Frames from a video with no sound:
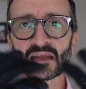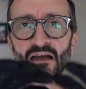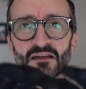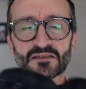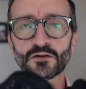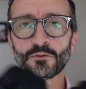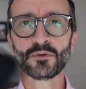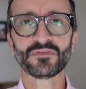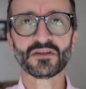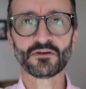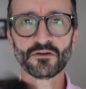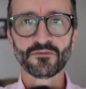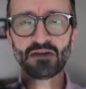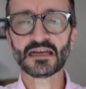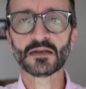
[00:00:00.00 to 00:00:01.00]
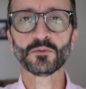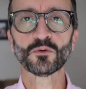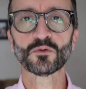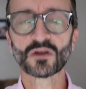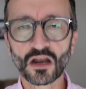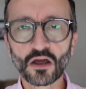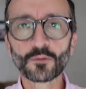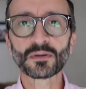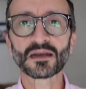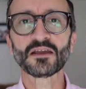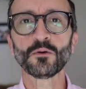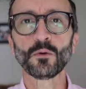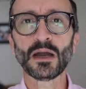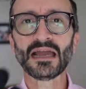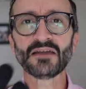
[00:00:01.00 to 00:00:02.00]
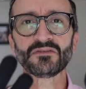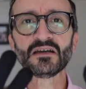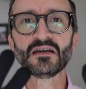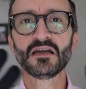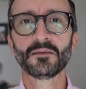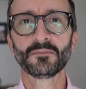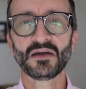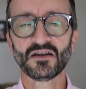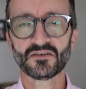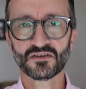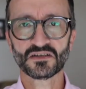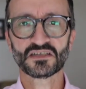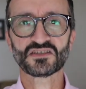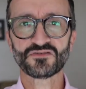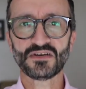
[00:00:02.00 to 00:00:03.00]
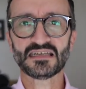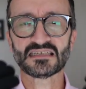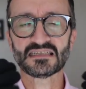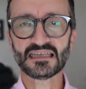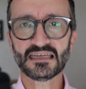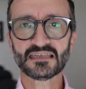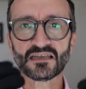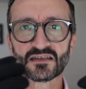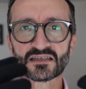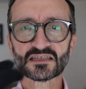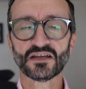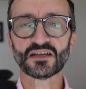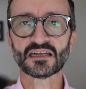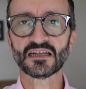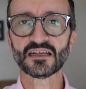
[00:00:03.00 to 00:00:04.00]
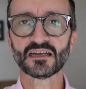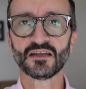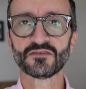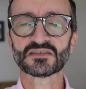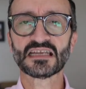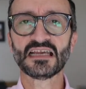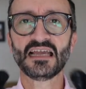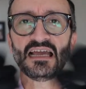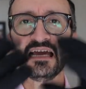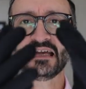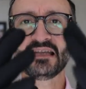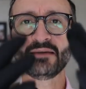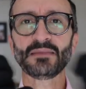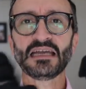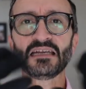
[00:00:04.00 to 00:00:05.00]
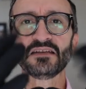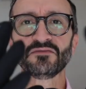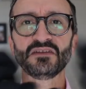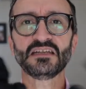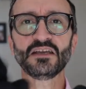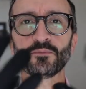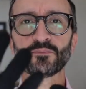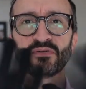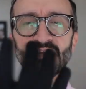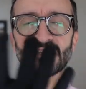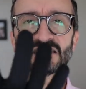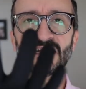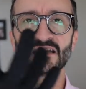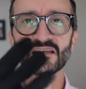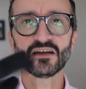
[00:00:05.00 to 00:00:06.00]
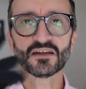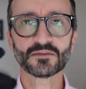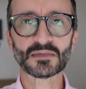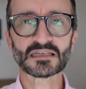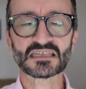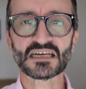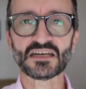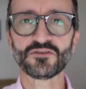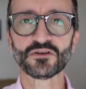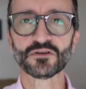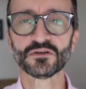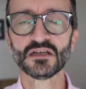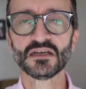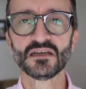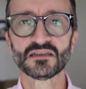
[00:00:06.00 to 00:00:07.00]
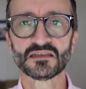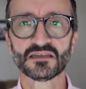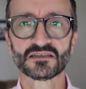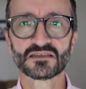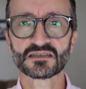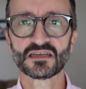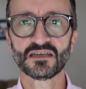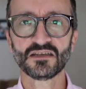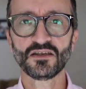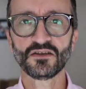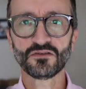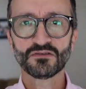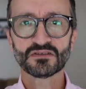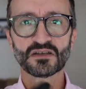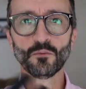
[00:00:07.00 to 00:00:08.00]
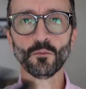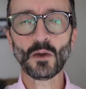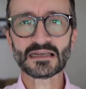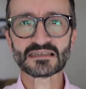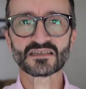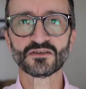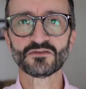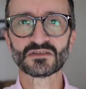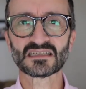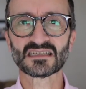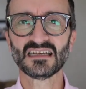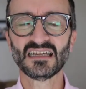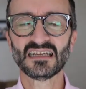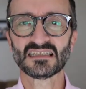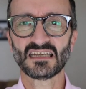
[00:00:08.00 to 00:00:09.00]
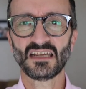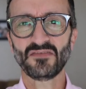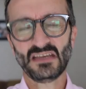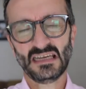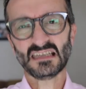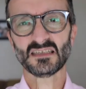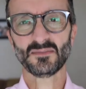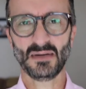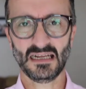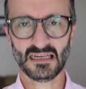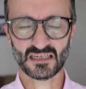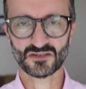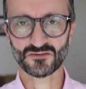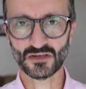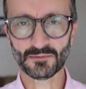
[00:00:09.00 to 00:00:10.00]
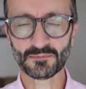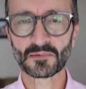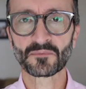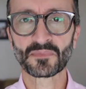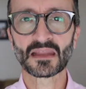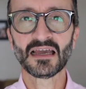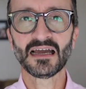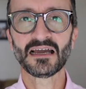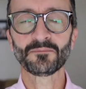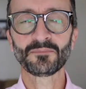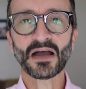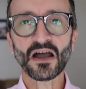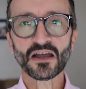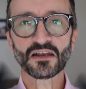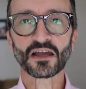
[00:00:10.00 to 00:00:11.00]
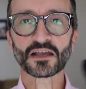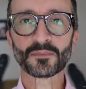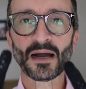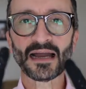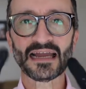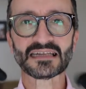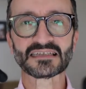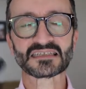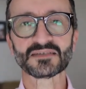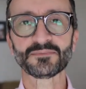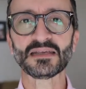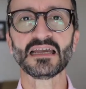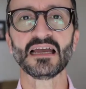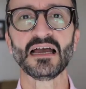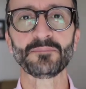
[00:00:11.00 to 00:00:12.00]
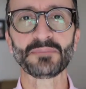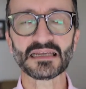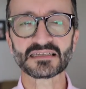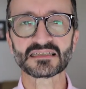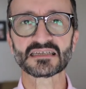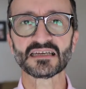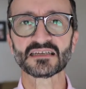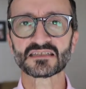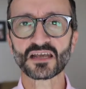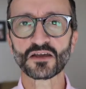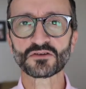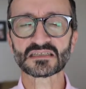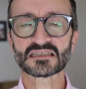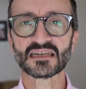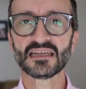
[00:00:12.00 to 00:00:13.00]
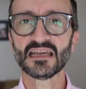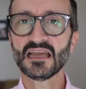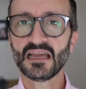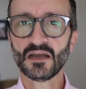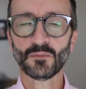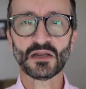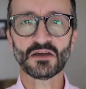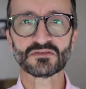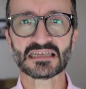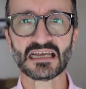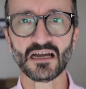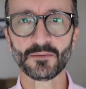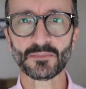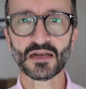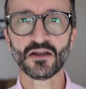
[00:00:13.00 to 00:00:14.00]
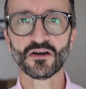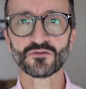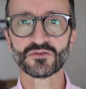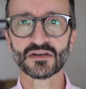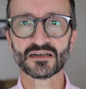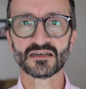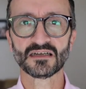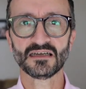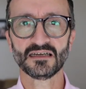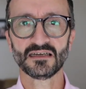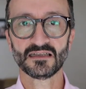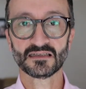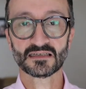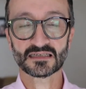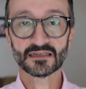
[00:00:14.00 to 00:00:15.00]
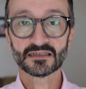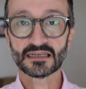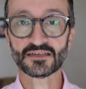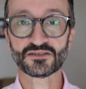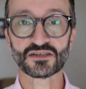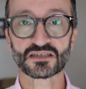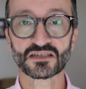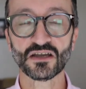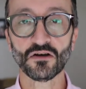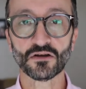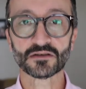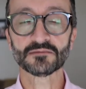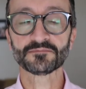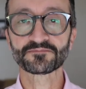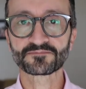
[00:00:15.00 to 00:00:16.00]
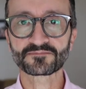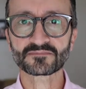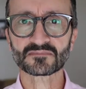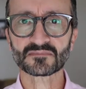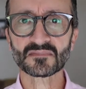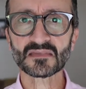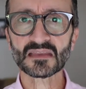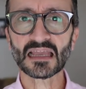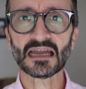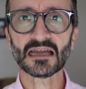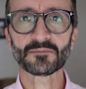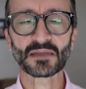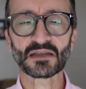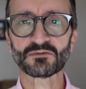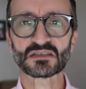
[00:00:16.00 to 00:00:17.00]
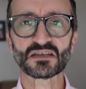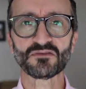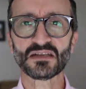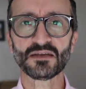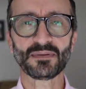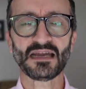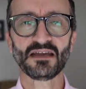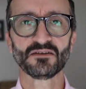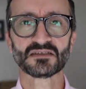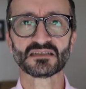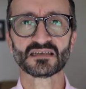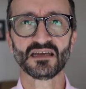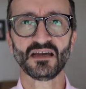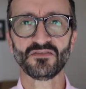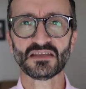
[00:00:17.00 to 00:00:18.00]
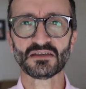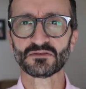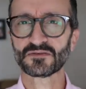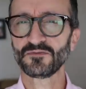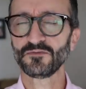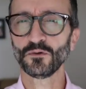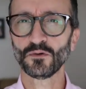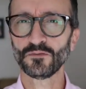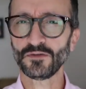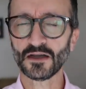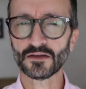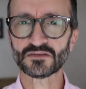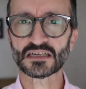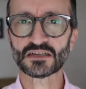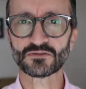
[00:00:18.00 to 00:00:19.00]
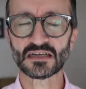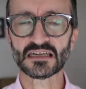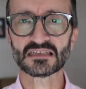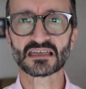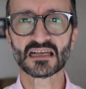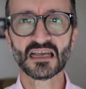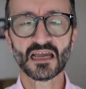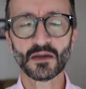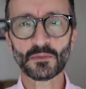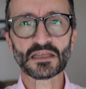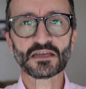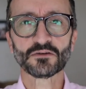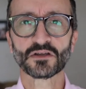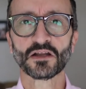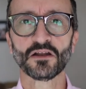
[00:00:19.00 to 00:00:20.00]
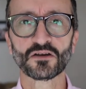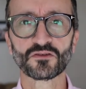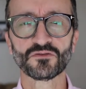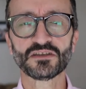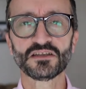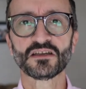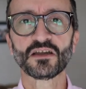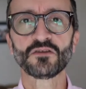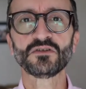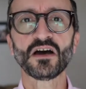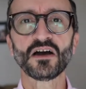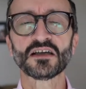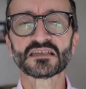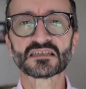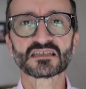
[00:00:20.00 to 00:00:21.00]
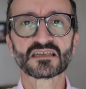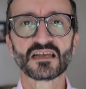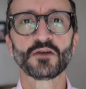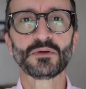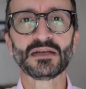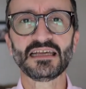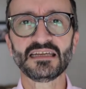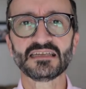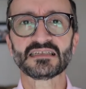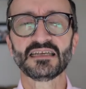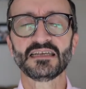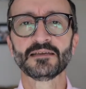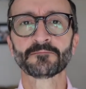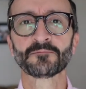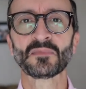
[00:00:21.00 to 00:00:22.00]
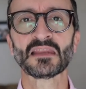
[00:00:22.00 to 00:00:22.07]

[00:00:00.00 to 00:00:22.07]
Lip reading: I don't know if they're available globally or whatever, but I've got to stress these are cycling gloves and they're made of neoprene. So the kind of material that you use on wetsuits. So you think that's a bit extreme. But I like my hands to be a bit toasty. And when I was out on my long run Sunday just gone, it was only about, I think it was 4 or 5 degrees. And when you go on a long run, you go nice, slow and easy.